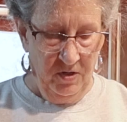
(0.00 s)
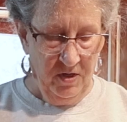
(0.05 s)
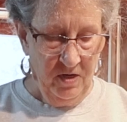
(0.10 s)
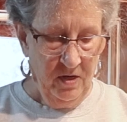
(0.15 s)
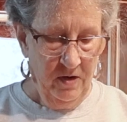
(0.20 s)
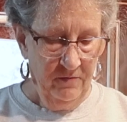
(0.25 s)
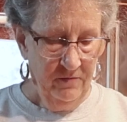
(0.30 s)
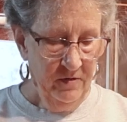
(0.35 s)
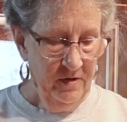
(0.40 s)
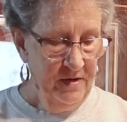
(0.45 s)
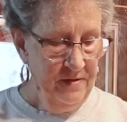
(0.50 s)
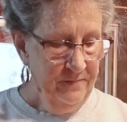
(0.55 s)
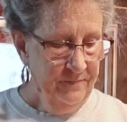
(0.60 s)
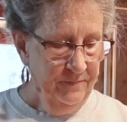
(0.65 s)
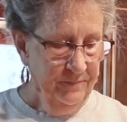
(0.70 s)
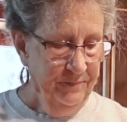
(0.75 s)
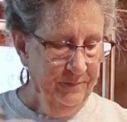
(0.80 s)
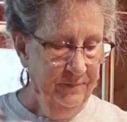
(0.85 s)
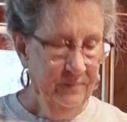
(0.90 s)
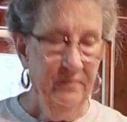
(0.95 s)
going to cover it,
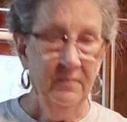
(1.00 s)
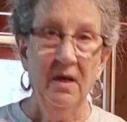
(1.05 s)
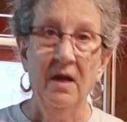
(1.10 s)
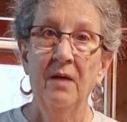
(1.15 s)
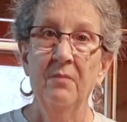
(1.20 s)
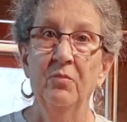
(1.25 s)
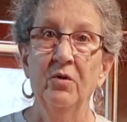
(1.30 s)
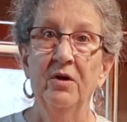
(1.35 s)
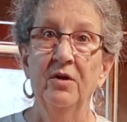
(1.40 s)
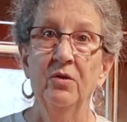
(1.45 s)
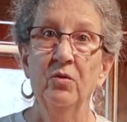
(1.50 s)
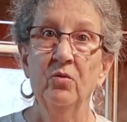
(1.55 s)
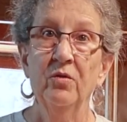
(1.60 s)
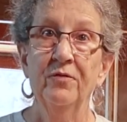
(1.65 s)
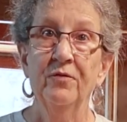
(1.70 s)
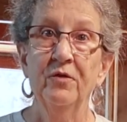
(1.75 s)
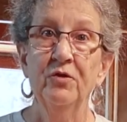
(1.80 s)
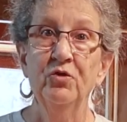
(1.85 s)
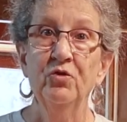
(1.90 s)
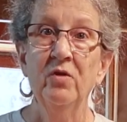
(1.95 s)
put it in the
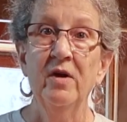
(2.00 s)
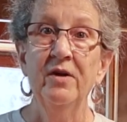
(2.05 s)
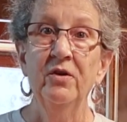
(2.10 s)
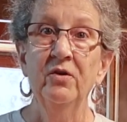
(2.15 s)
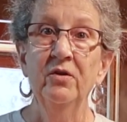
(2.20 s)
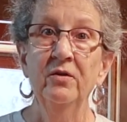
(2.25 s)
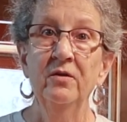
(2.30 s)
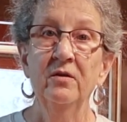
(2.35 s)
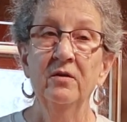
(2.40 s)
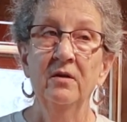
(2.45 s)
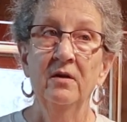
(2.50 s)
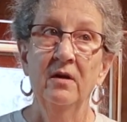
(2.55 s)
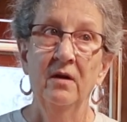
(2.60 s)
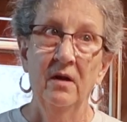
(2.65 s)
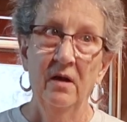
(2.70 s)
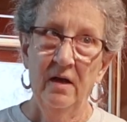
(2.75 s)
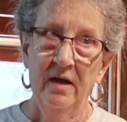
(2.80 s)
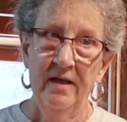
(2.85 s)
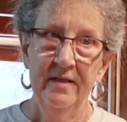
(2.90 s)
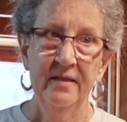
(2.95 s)
refrigerator,
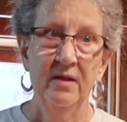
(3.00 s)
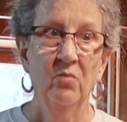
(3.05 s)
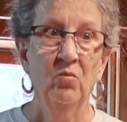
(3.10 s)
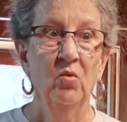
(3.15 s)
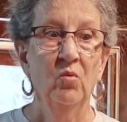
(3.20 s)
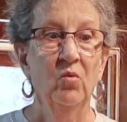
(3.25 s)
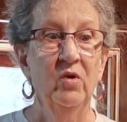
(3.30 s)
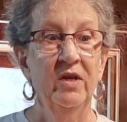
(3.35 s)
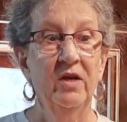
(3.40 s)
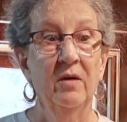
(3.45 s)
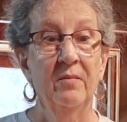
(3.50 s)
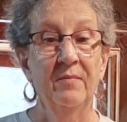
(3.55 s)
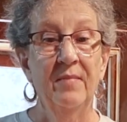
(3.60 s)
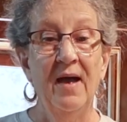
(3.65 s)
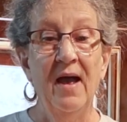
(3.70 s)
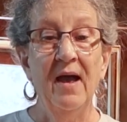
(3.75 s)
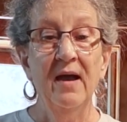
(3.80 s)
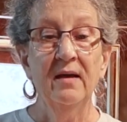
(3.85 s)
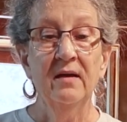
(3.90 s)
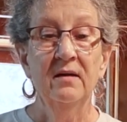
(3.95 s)
and then when we come
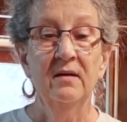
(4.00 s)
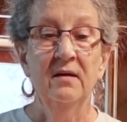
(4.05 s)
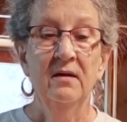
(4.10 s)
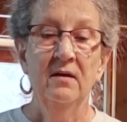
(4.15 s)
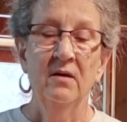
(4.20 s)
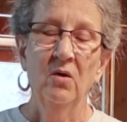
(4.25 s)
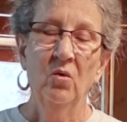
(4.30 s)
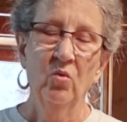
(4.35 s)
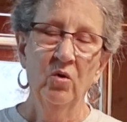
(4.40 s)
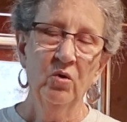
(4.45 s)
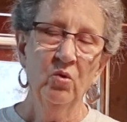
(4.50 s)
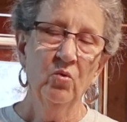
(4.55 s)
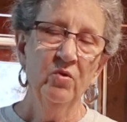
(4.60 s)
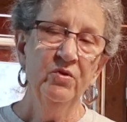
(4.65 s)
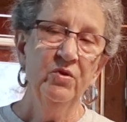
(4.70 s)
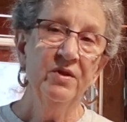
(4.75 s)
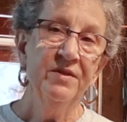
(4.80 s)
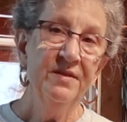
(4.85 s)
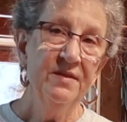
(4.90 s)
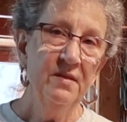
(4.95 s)
back, we're
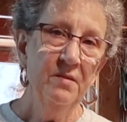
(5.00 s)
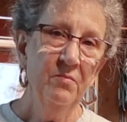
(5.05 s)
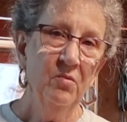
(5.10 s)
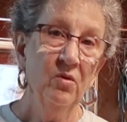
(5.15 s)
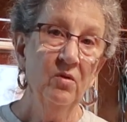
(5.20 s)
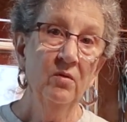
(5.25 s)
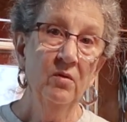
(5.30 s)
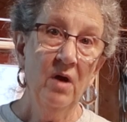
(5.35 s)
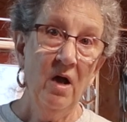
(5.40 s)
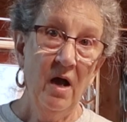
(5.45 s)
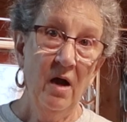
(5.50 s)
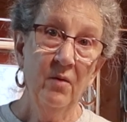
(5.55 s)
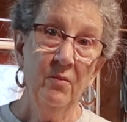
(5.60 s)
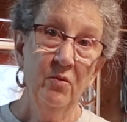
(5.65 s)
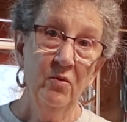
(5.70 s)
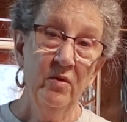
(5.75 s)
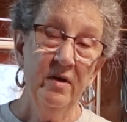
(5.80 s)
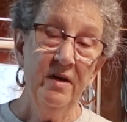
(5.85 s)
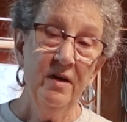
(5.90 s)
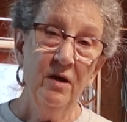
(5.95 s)
going to assemble our
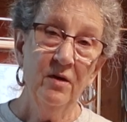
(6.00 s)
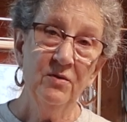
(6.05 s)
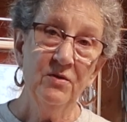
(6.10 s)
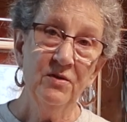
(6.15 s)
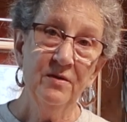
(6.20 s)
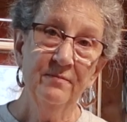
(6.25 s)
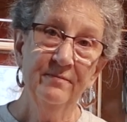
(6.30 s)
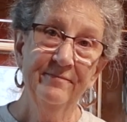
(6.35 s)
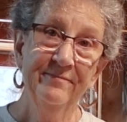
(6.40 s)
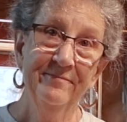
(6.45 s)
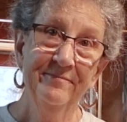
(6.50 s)
burritos.